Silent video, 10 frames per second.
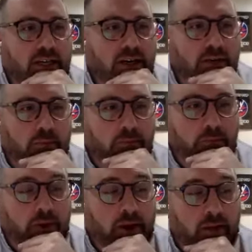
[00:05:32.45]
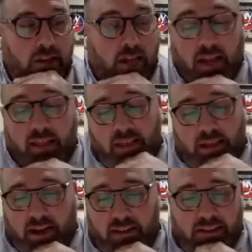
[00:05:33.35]
But yeah, I
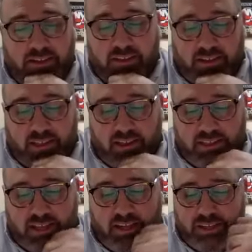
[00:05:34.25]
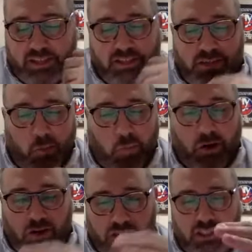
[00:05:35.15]
think clearly stages of concern
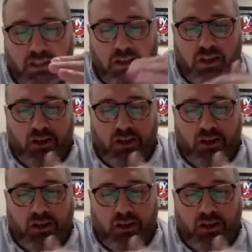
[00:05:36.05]
works